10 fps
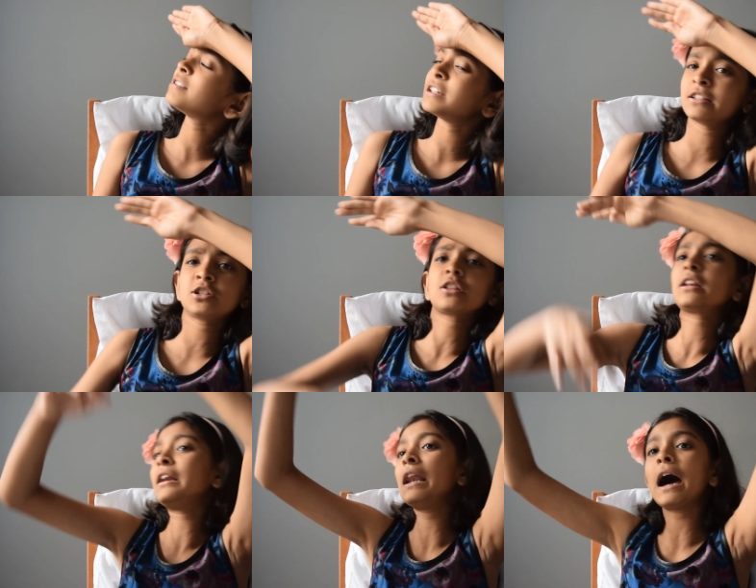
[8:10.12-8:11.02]
see is just
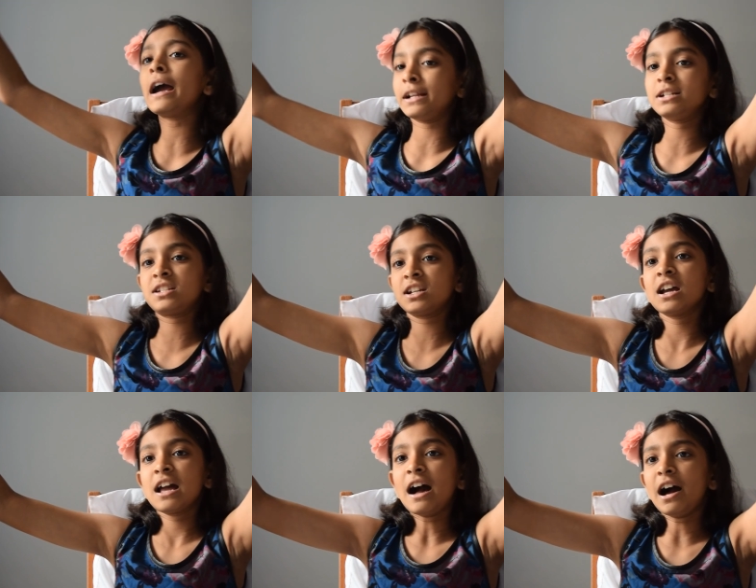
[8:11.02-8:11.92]
light
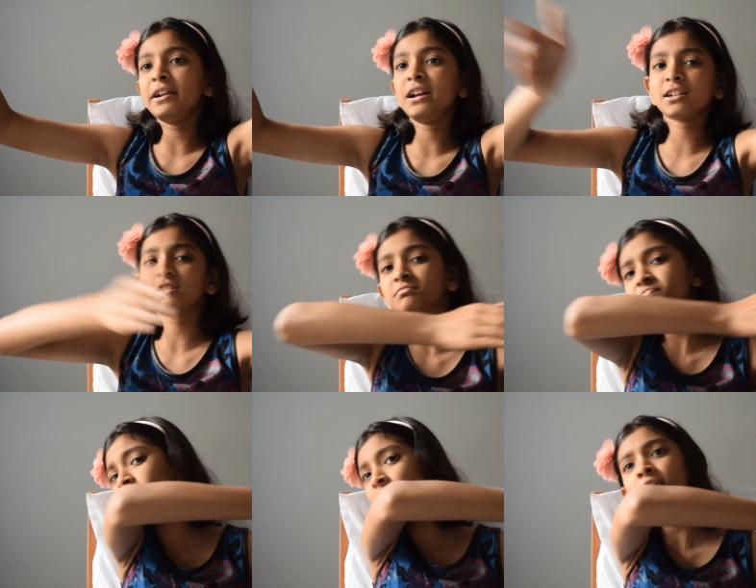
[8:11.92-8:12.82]
and like
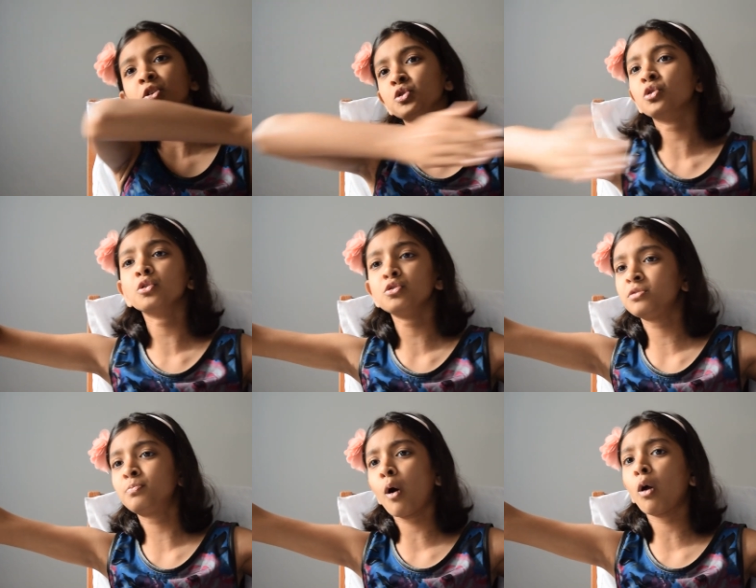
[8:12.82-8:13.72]
a
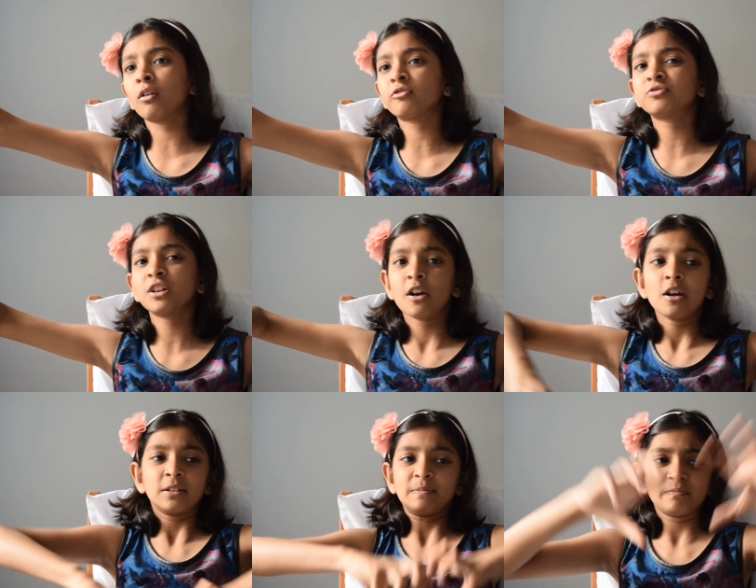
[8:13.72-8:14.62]
huge ball of
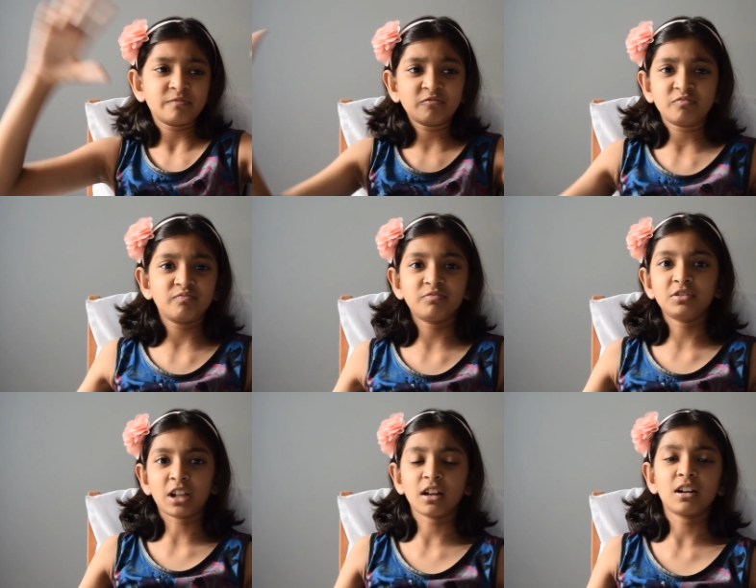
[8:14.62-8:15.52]

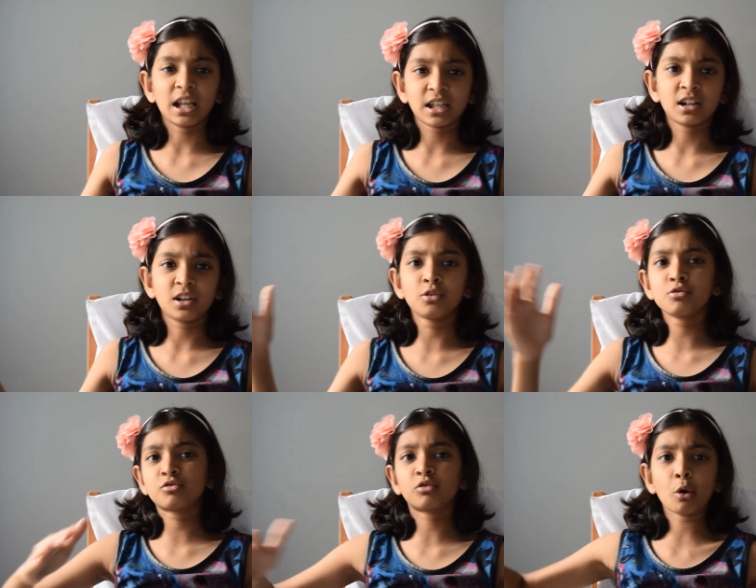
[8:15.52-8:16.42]
like, like a
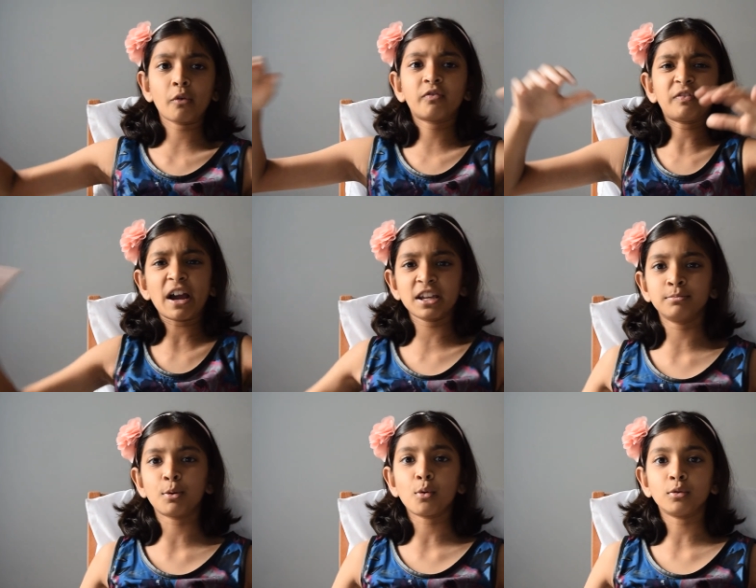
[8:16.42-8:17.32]
huge row of
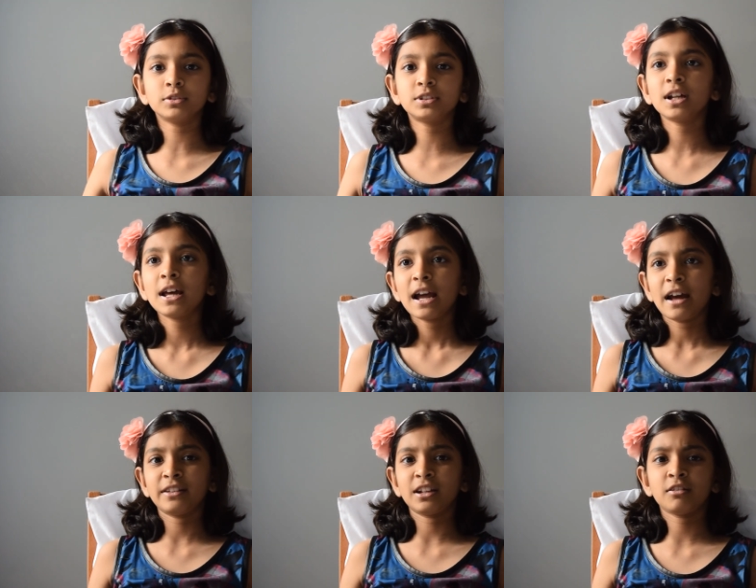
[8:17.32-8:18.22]
fireballs
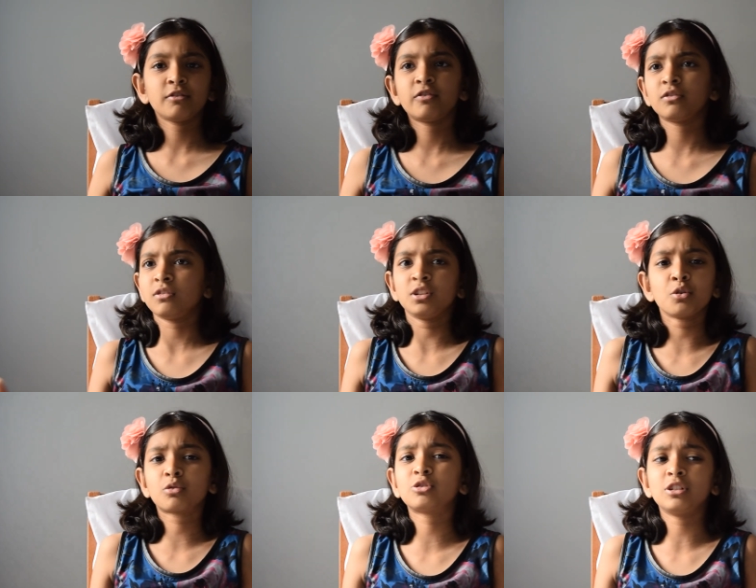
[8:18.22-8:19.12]
and there's
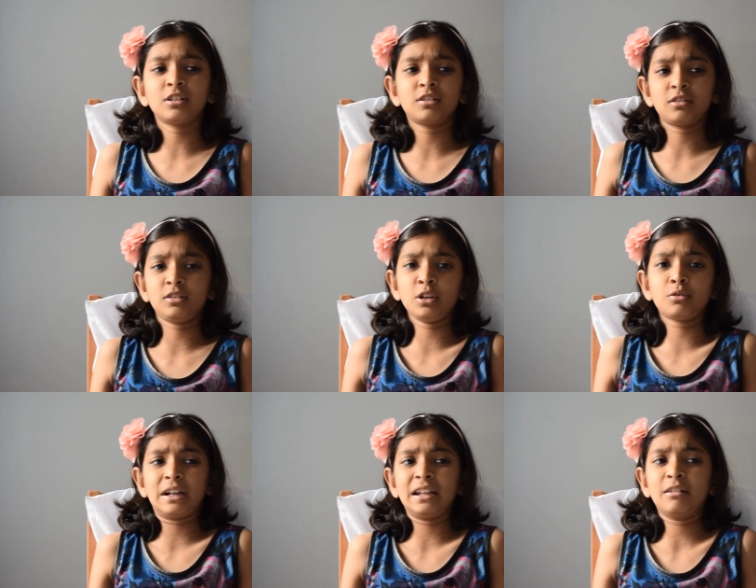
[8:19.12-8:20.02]
nuclear
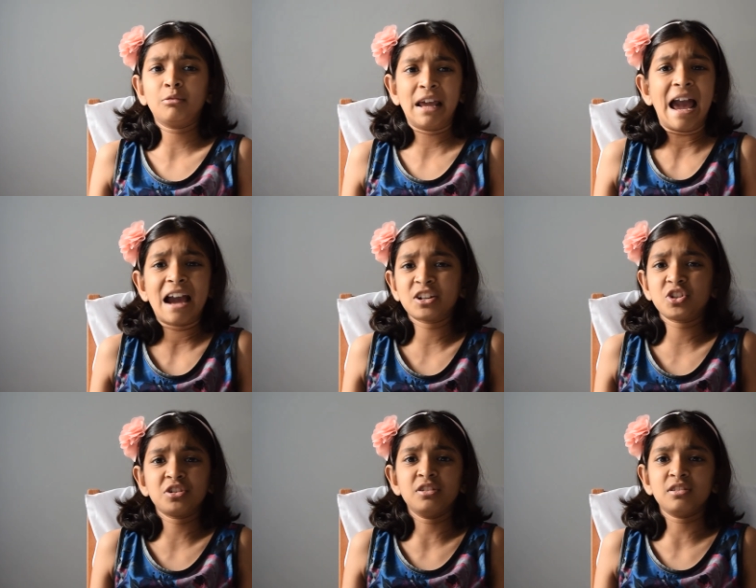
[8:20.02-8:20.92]
nuclear
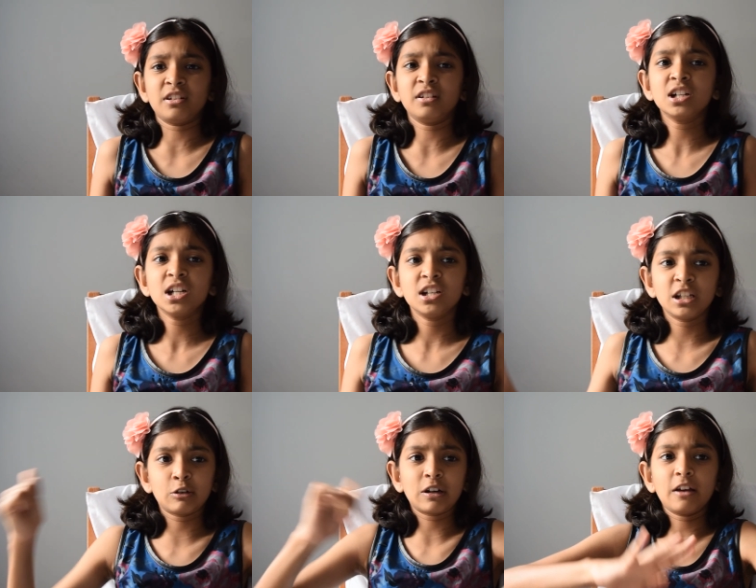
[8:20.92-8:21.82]
reactions and
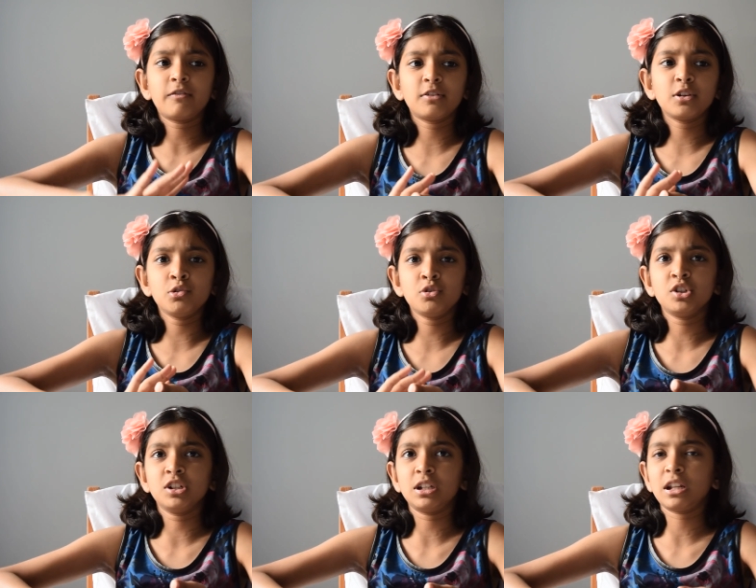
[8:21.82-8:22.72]
nuclear
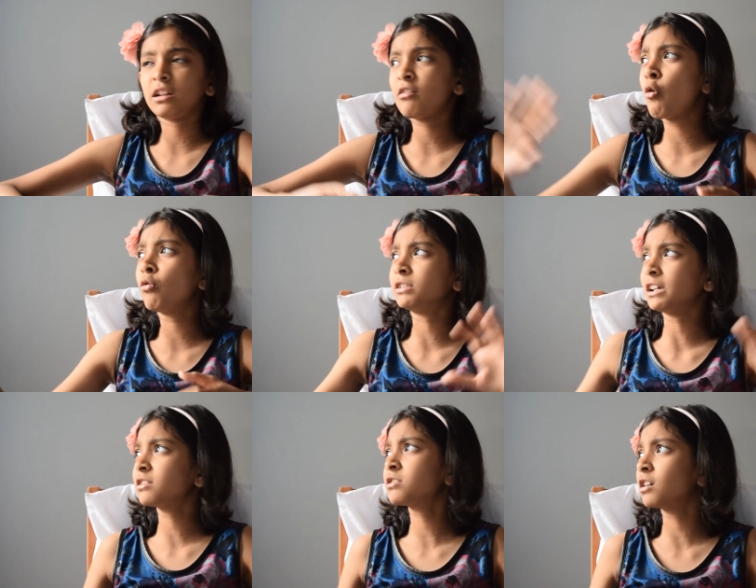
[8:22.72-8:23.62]
fusion and all
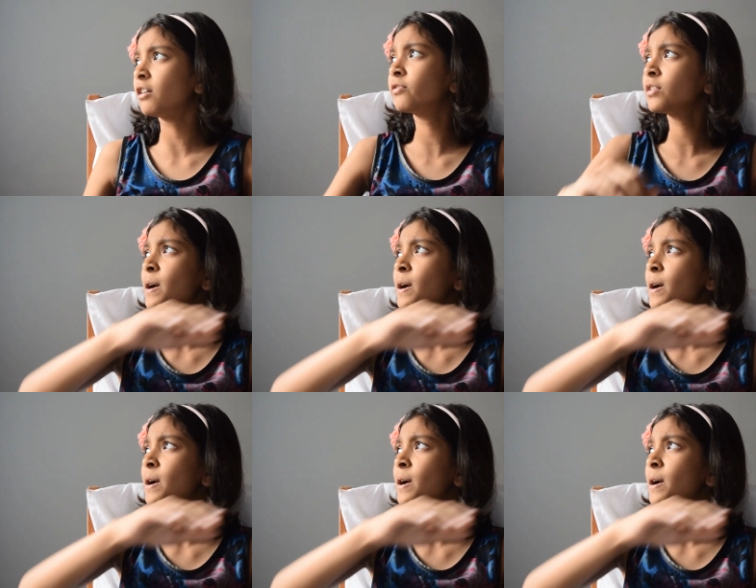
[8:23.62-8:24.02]
that stuff